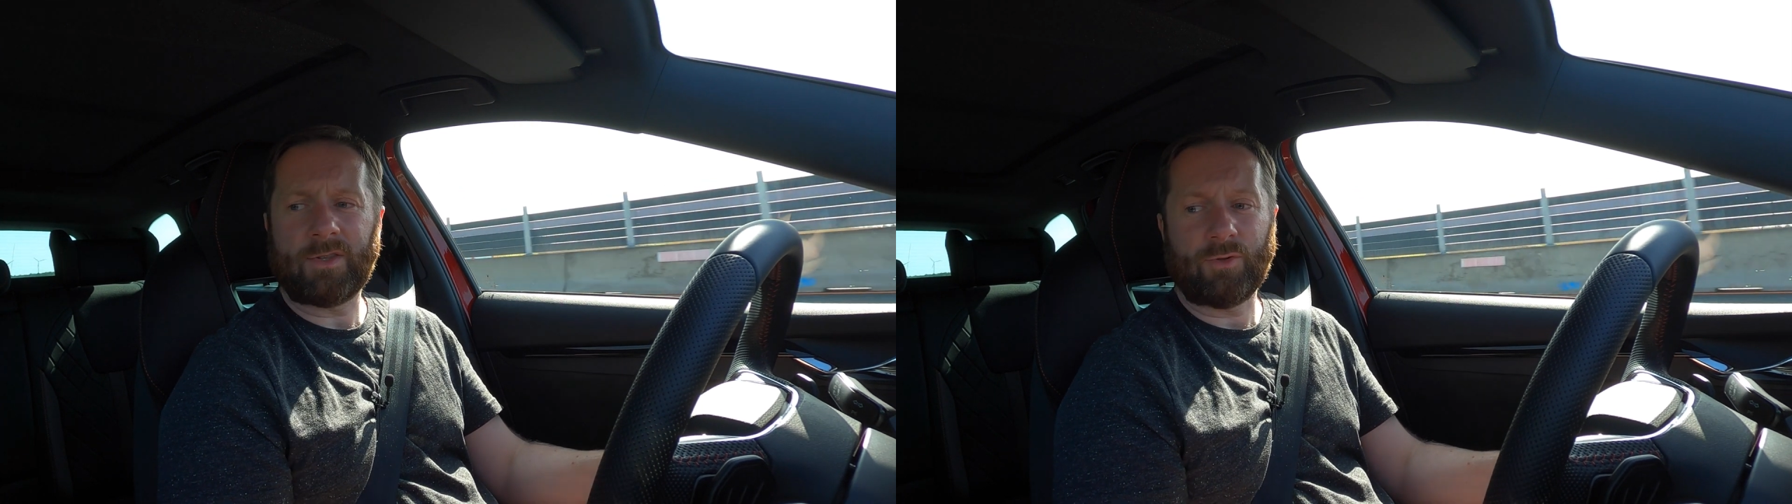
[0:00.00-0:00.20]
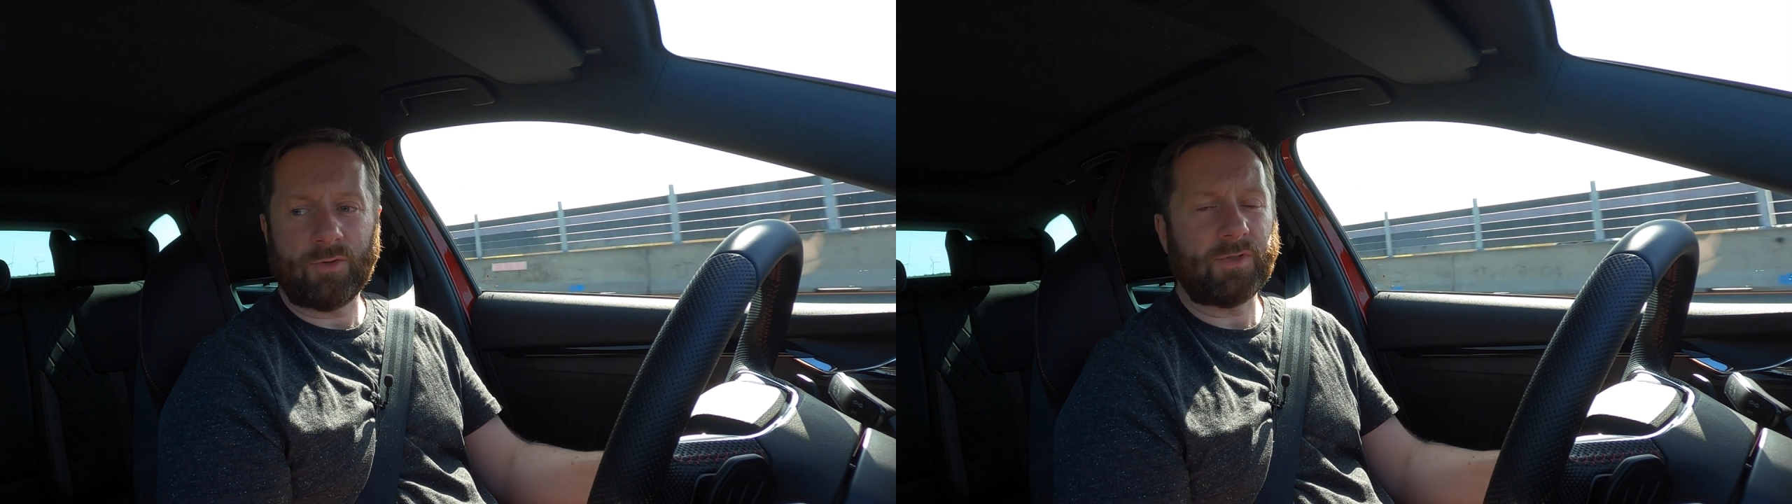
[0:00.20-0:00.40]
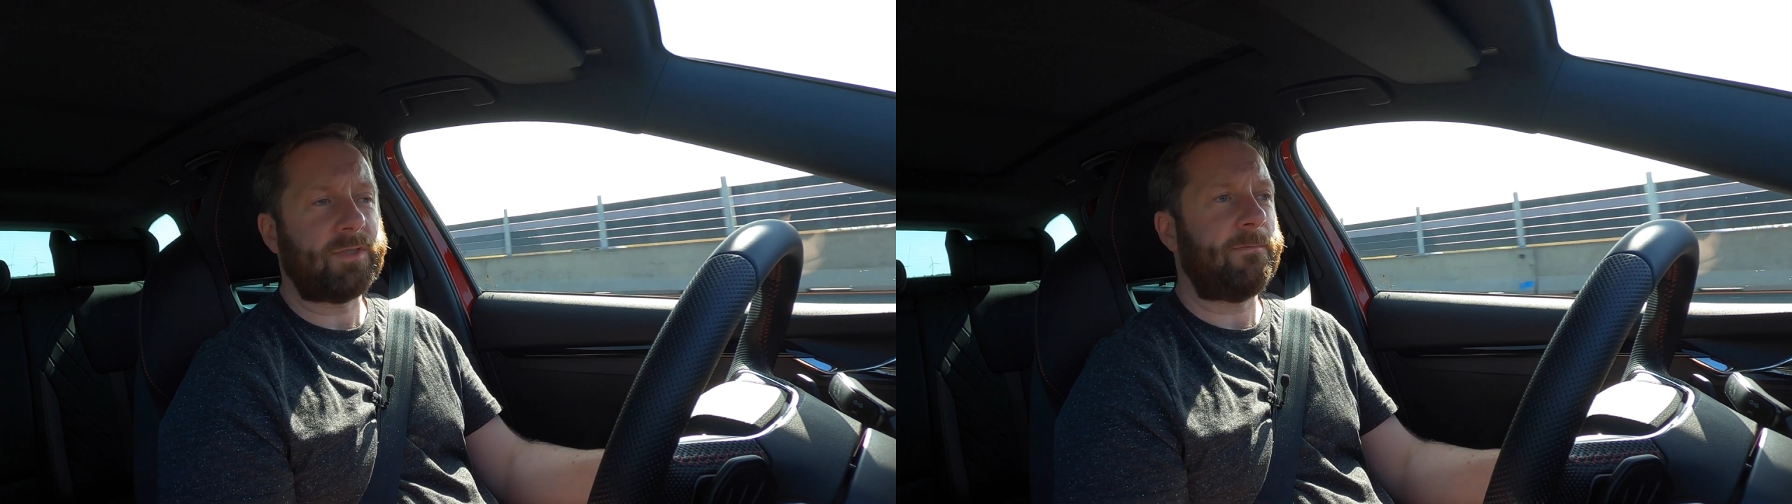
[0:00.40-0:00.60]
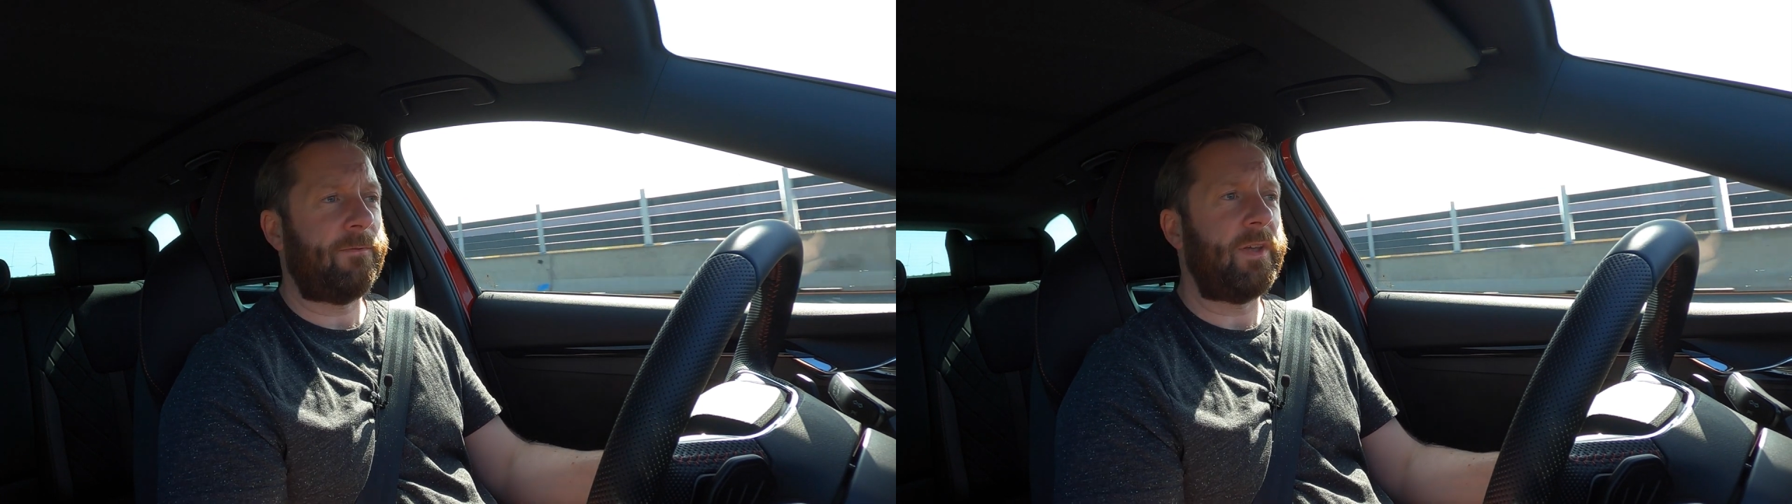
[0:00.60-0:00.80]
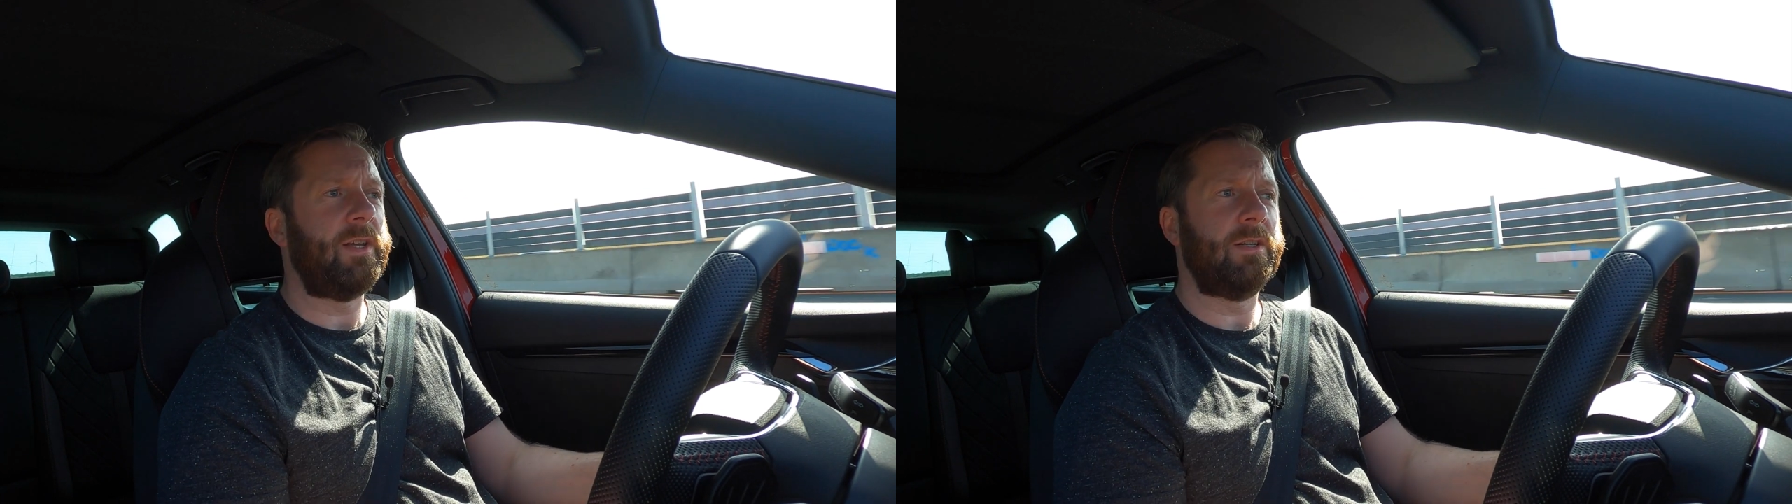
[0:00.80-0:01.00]
it does
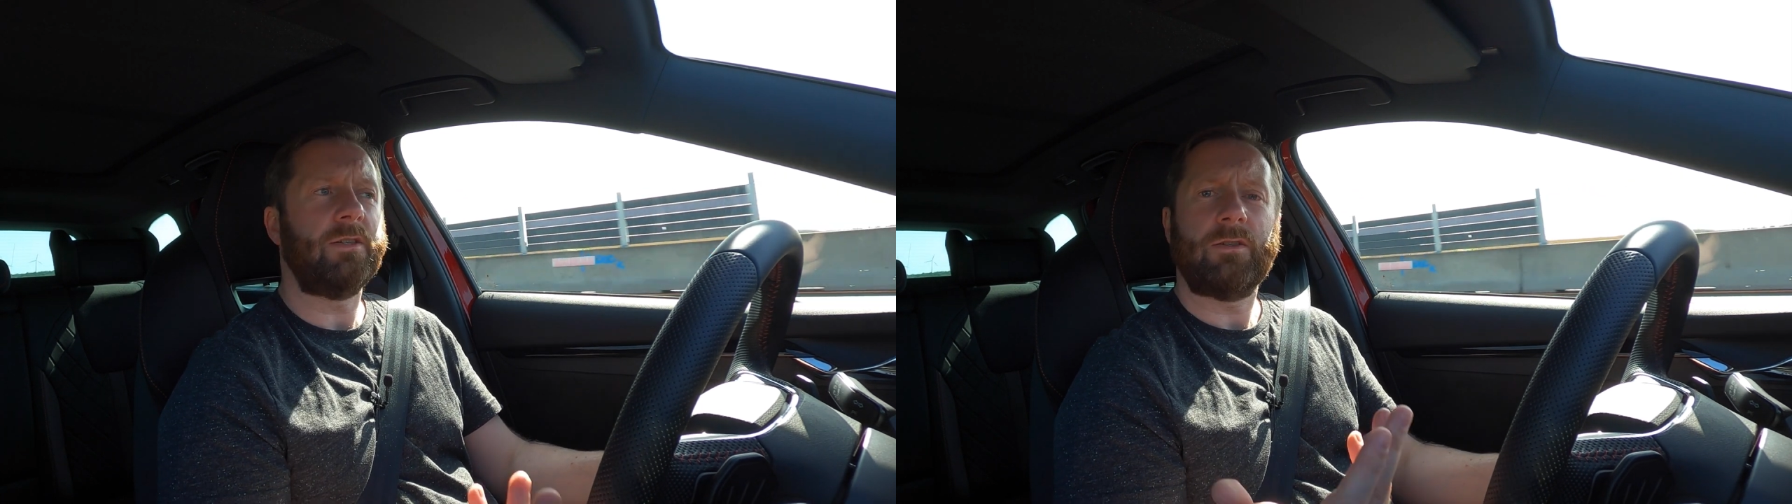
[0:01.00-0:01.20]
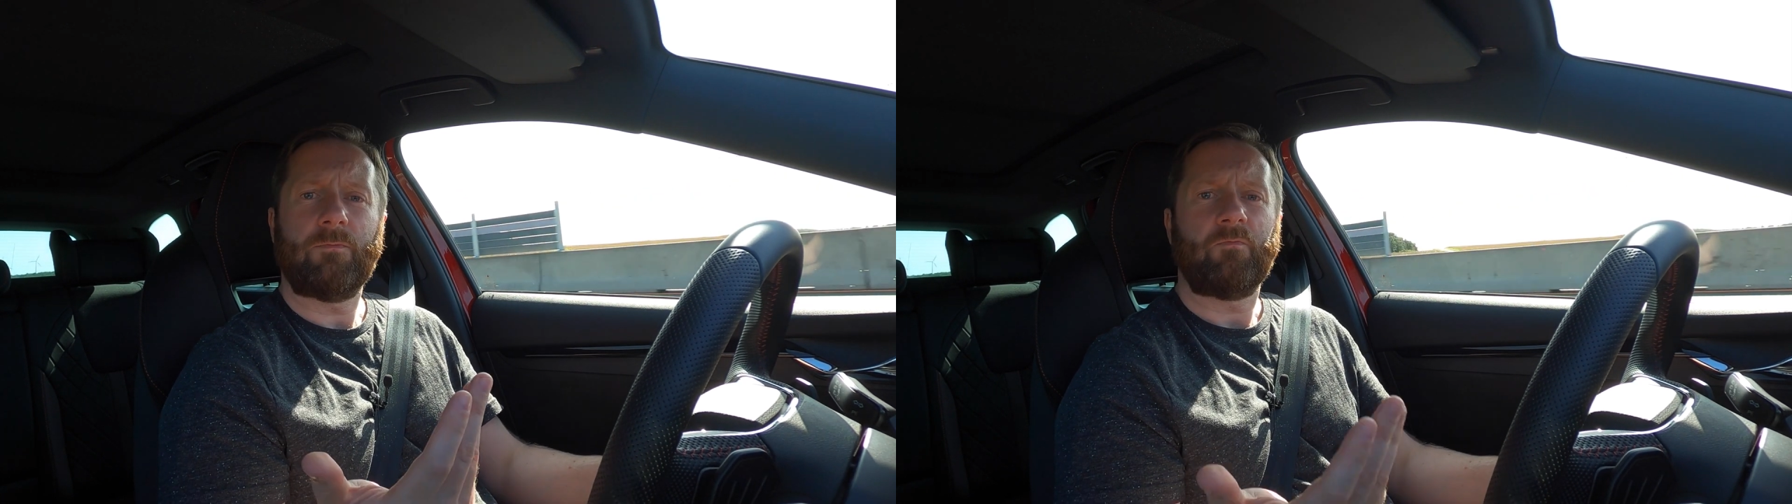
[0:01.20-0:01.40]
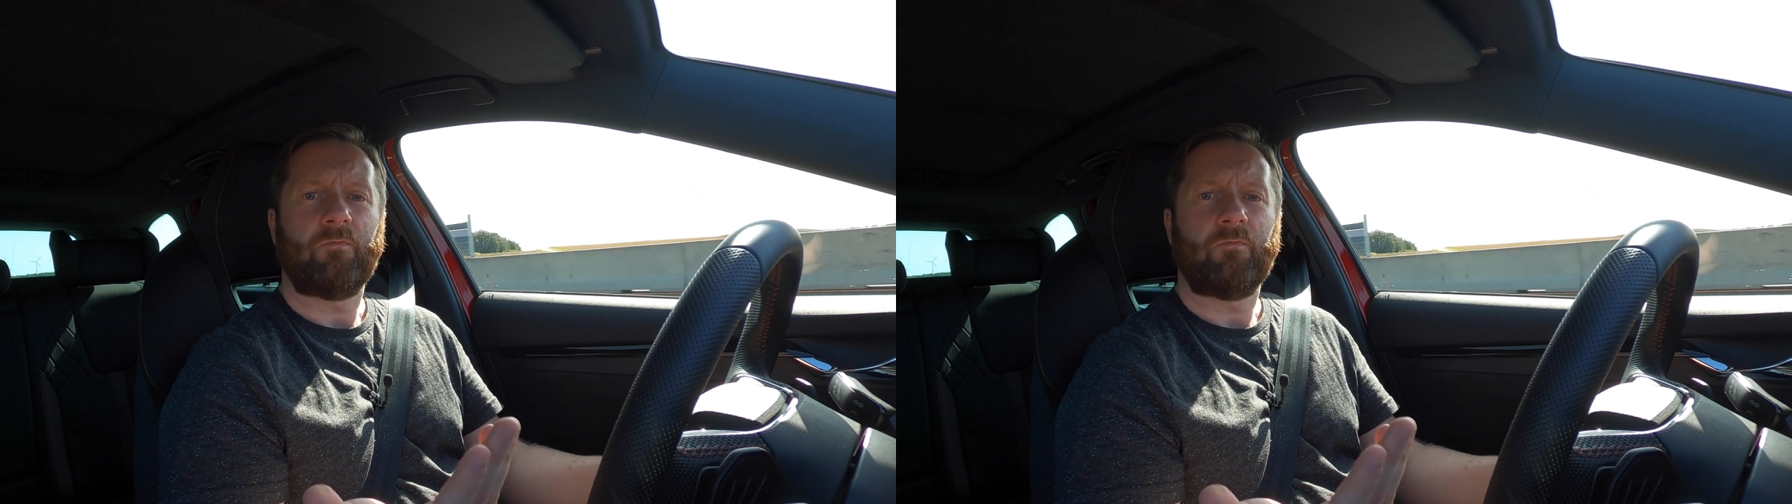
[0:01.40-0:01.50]
feel